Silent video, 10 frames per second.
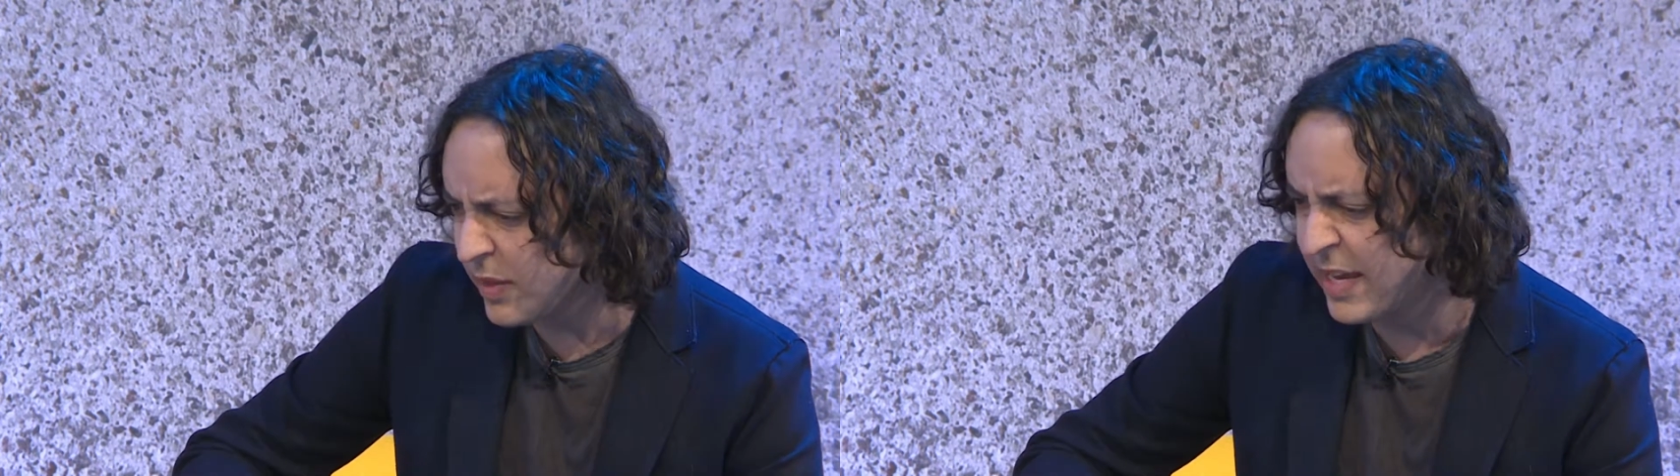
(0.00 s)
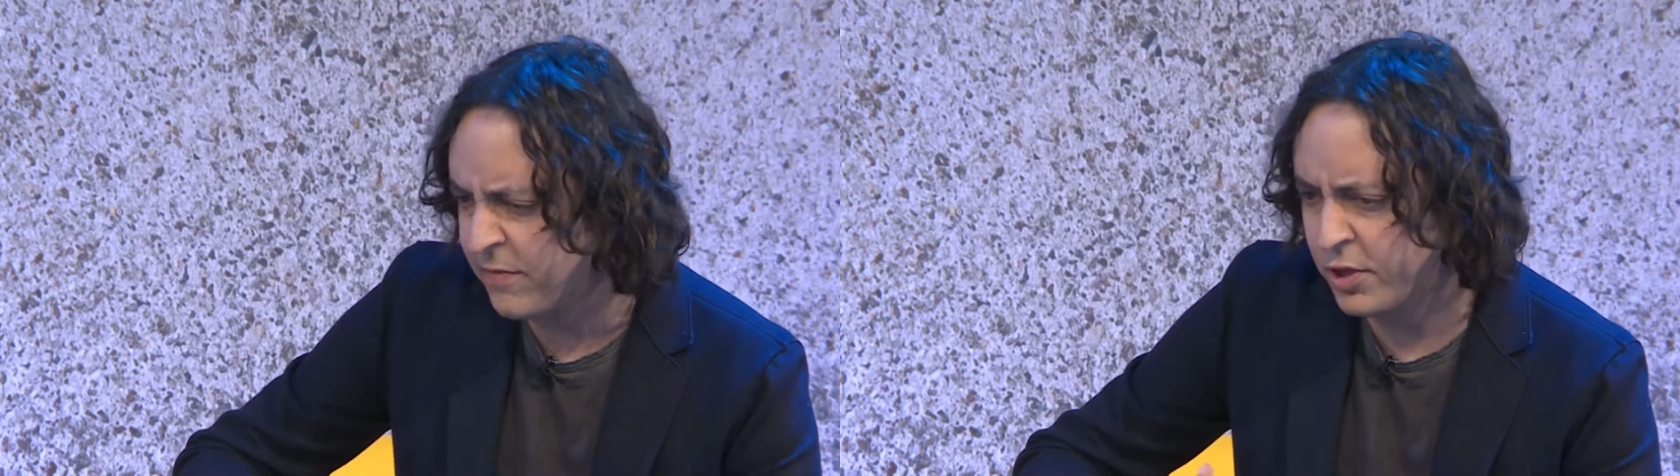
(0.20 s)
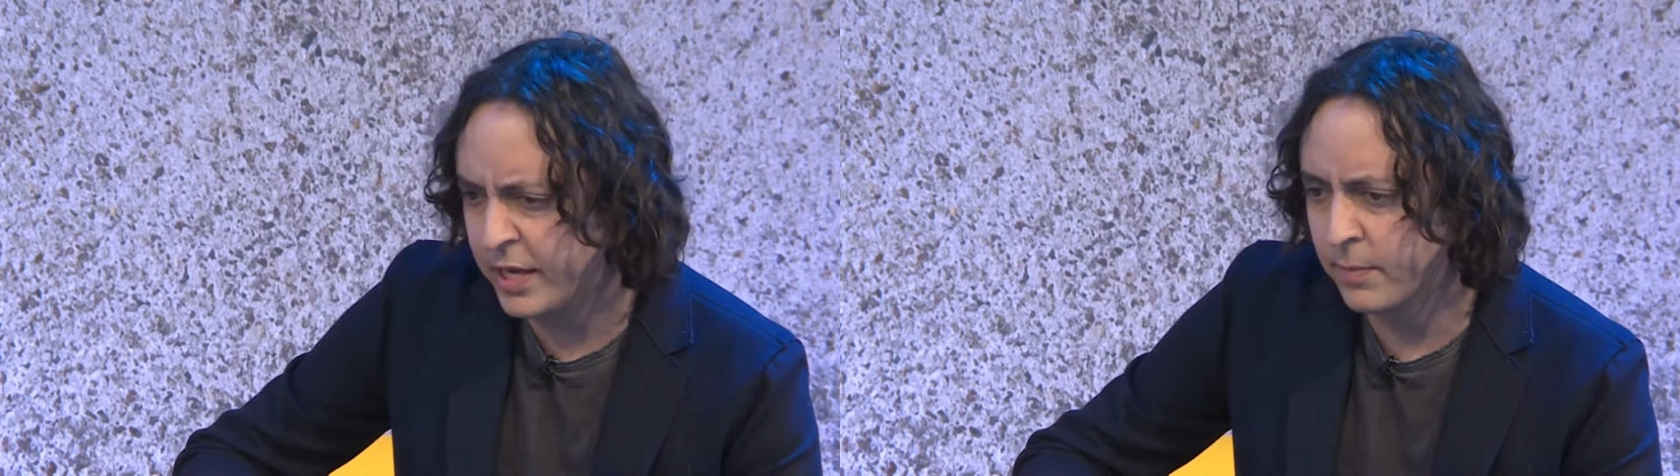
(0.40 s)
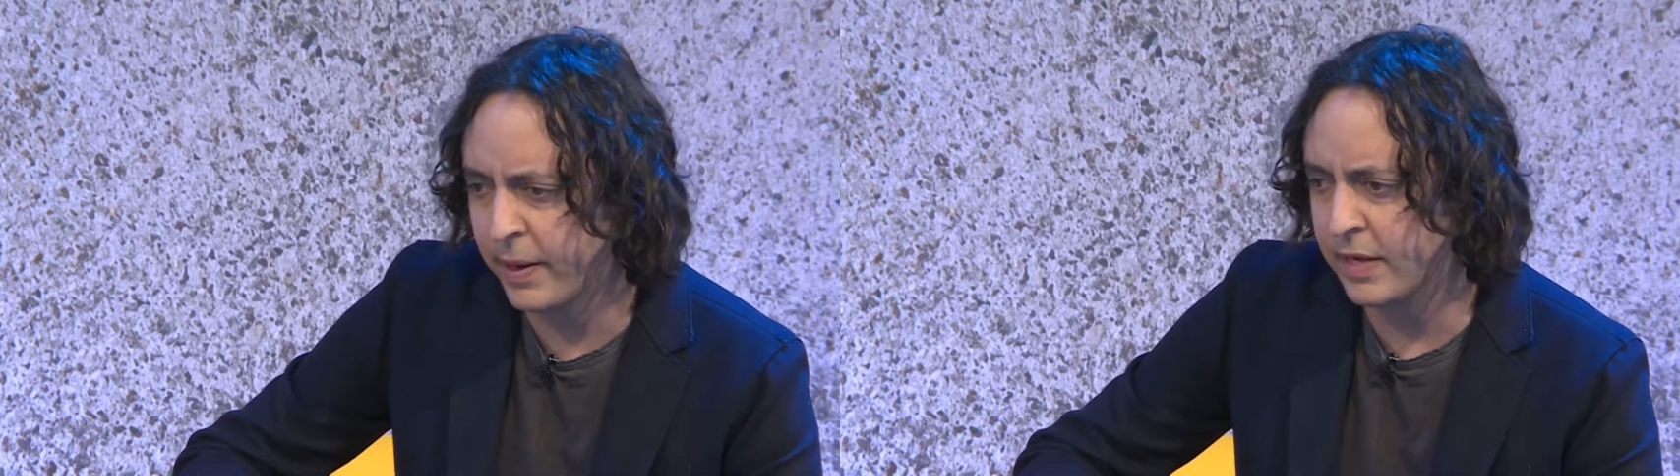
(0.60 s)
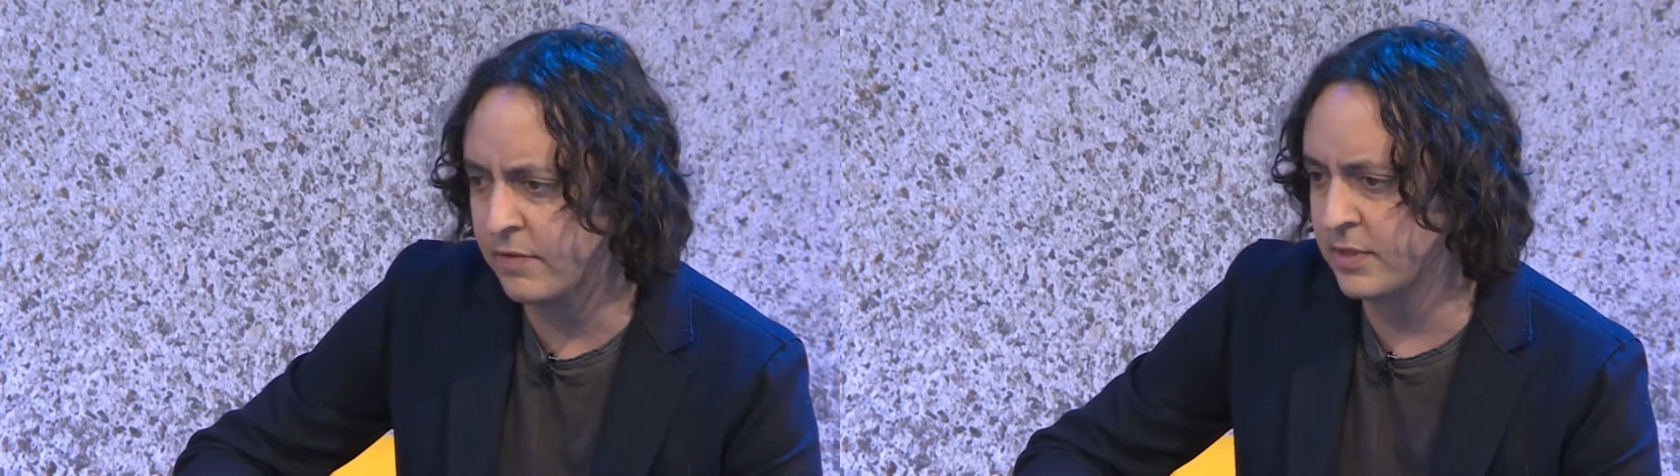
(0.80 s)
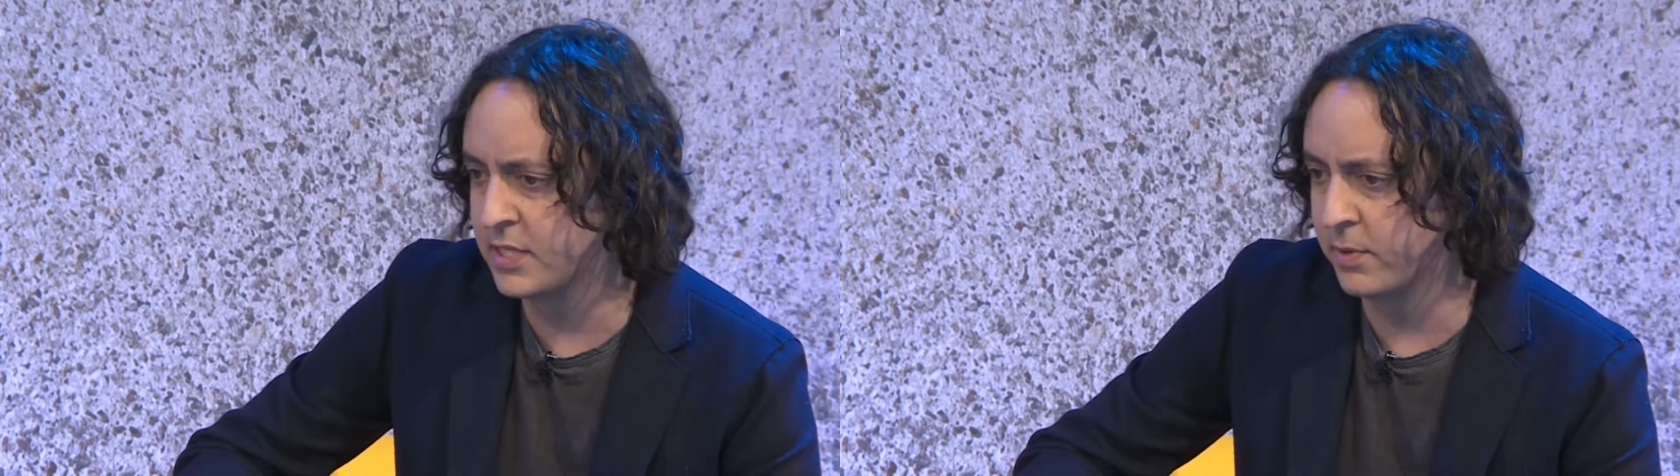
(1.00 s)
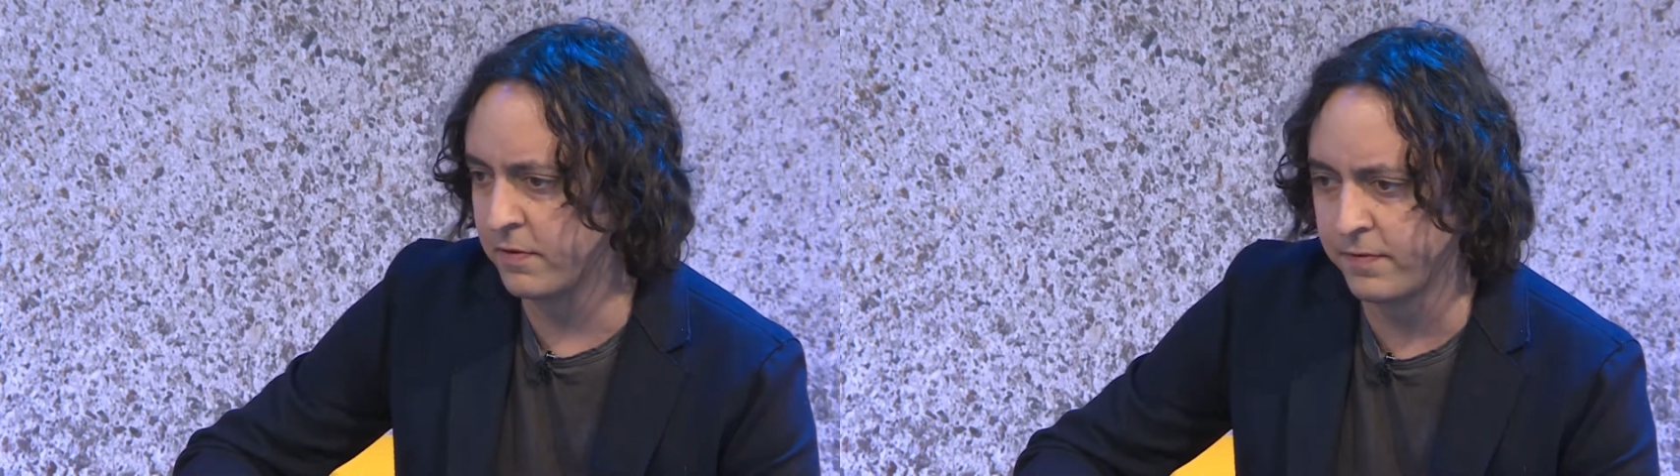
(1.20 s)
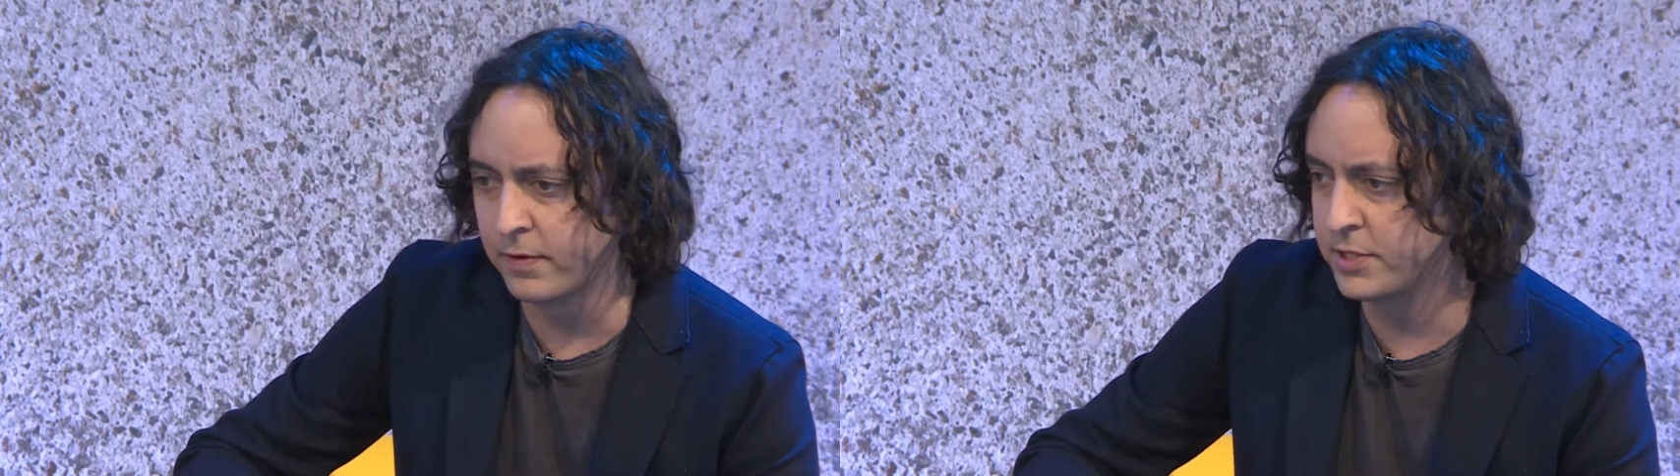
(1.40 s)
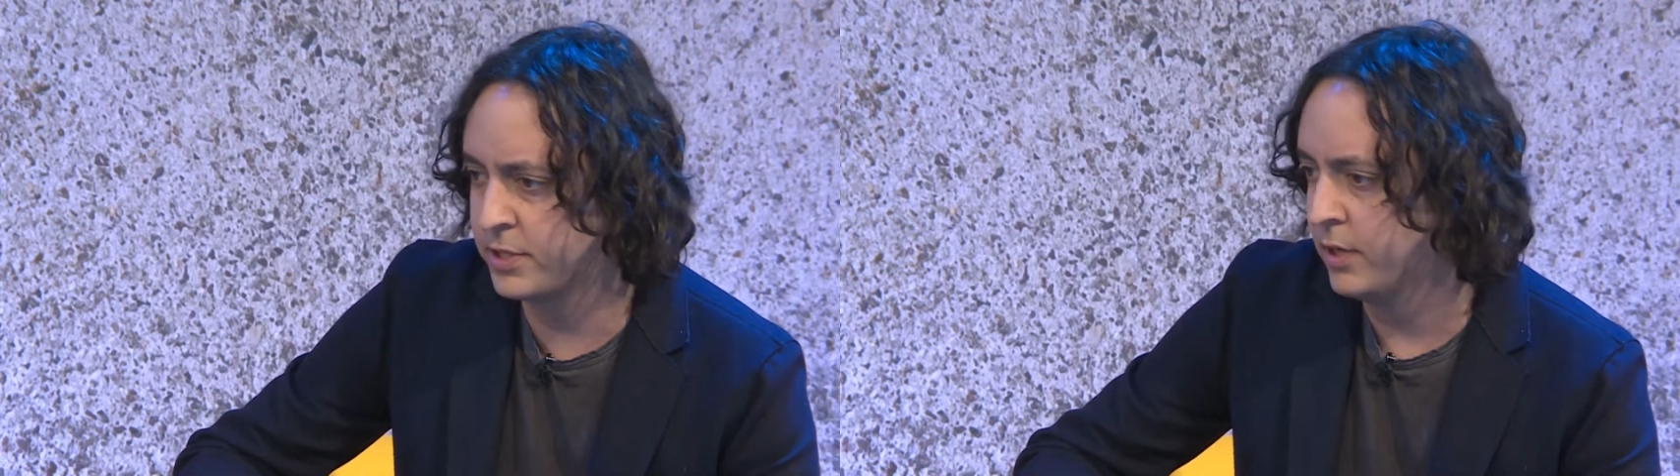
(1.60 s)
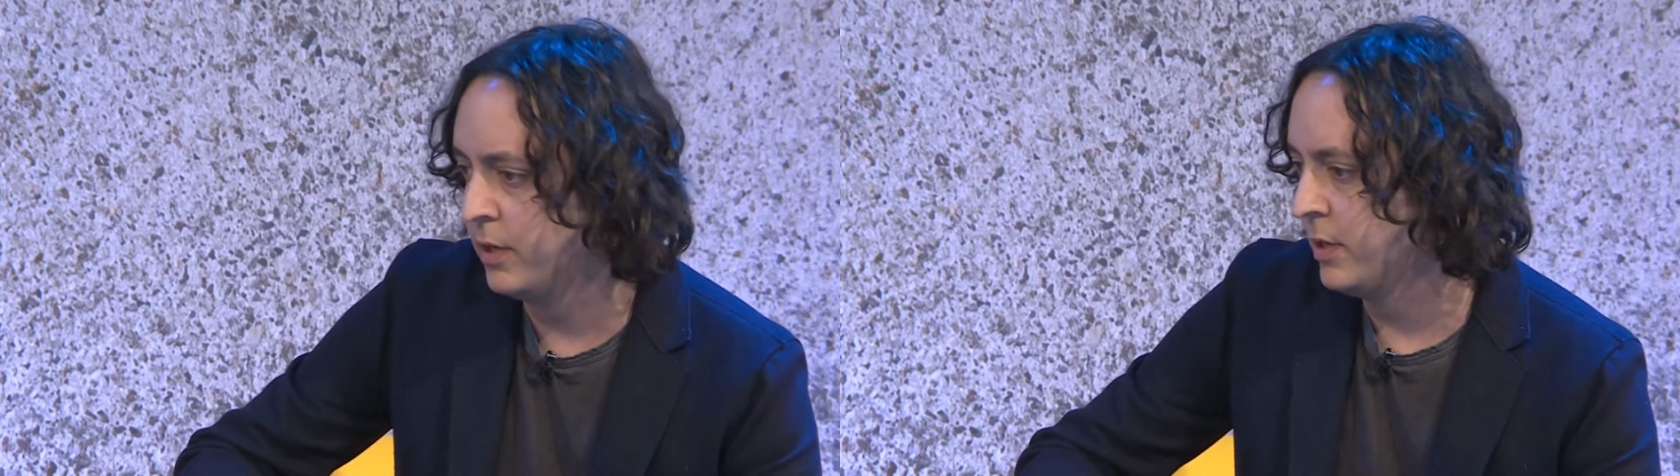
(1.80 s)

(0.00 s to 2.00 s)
And if you think about even some of the first